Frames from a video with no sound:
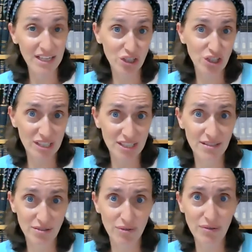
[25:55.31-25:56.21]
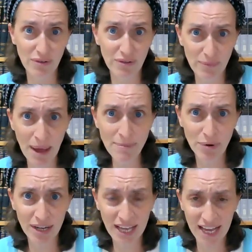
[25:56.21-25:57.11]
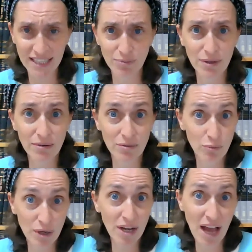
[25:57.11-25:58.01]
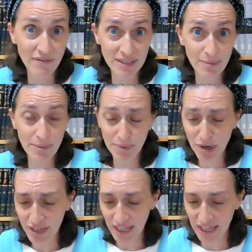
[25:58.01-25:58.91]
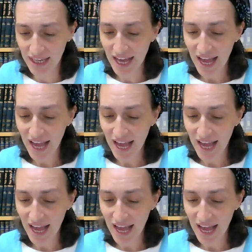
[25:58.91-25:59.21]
It's just so that we remember in case we we have some impurity.